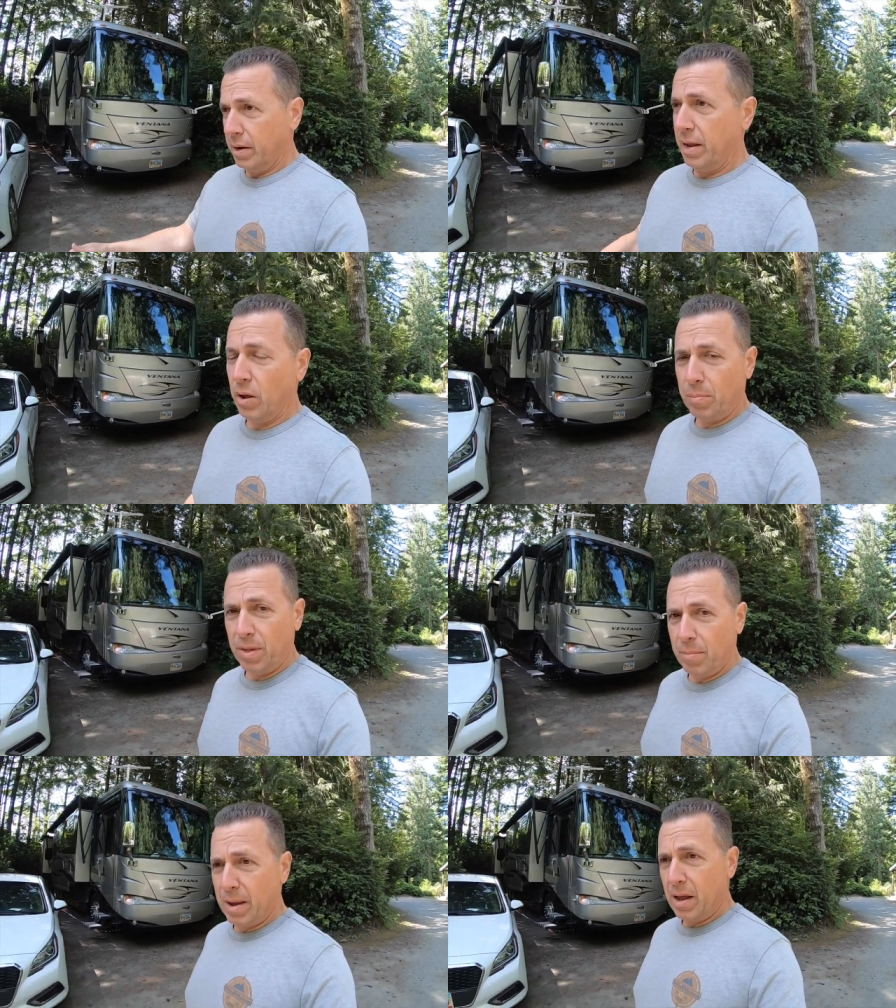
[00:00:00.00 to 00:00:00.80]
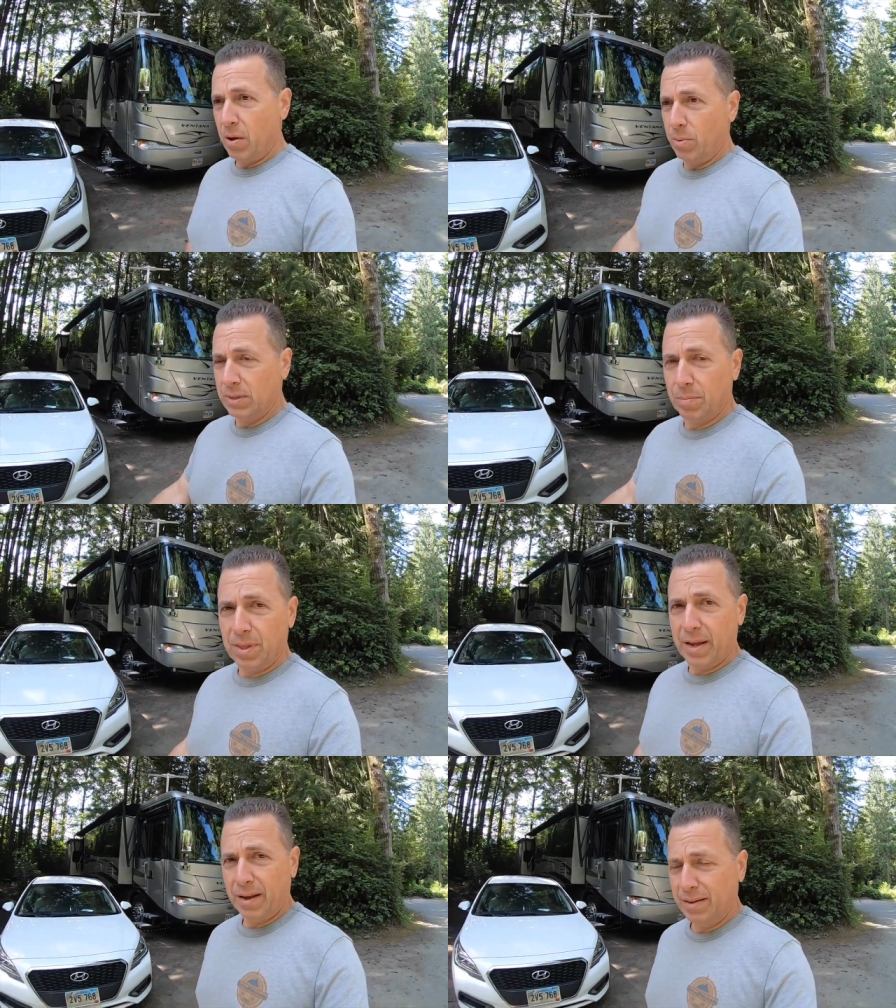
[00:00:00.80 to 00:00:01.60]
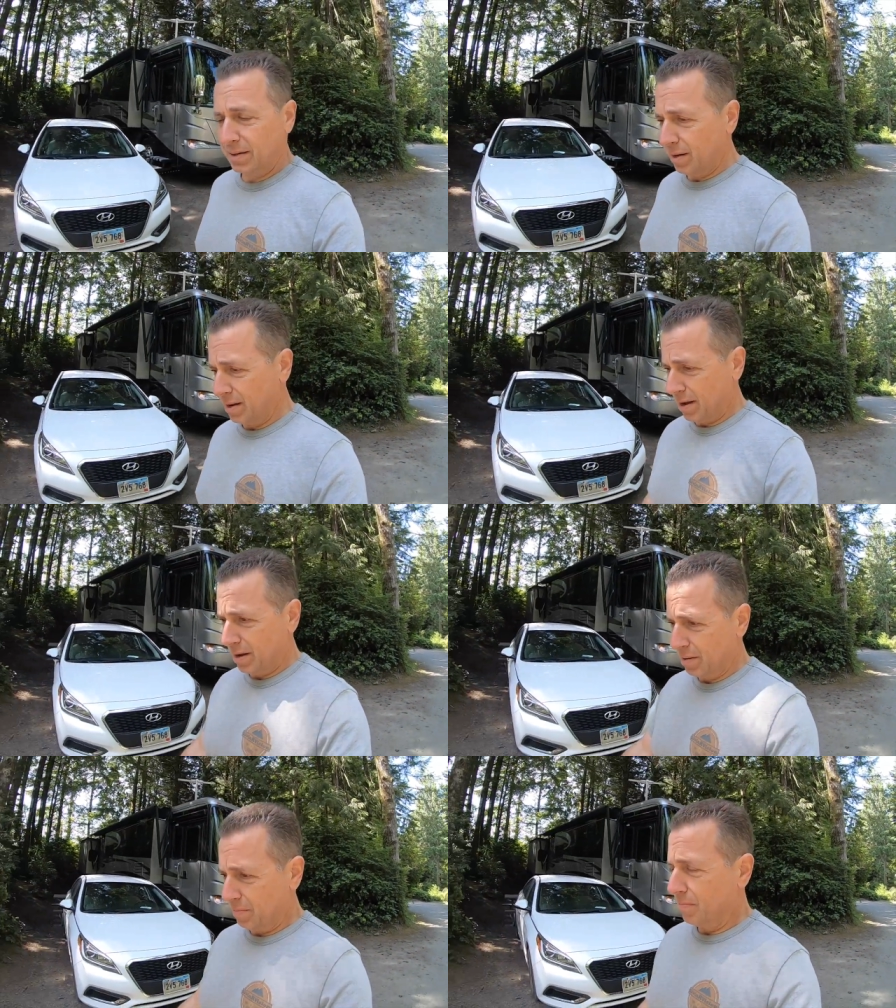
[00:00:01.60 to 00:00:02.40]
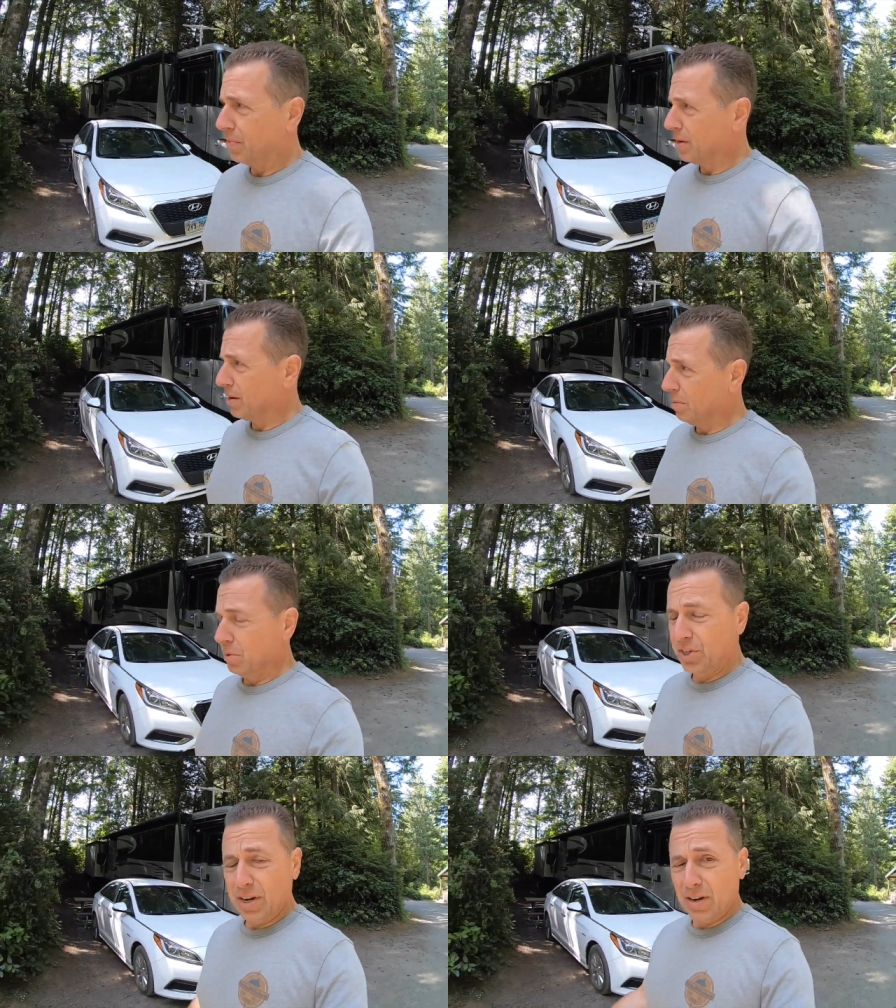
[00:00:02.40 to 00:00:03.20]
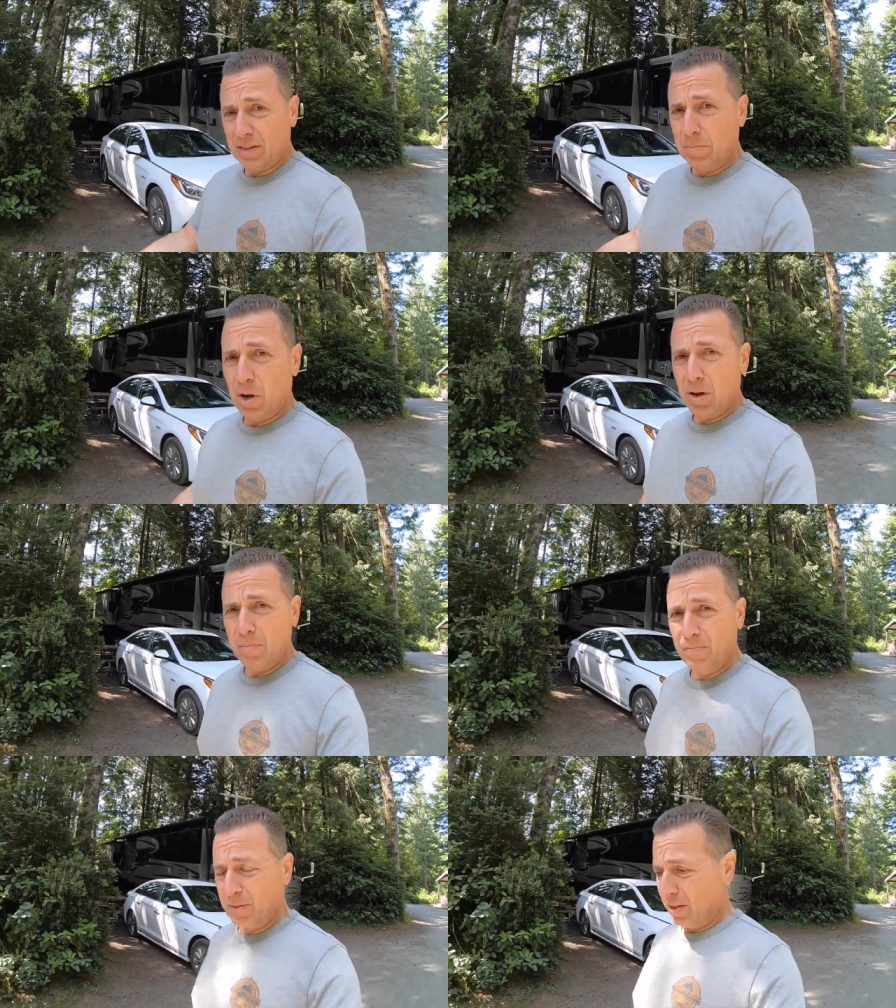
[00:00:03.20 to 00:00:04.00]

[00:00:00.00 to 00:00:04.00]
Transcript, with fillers: help them out with some things. Michelle's mom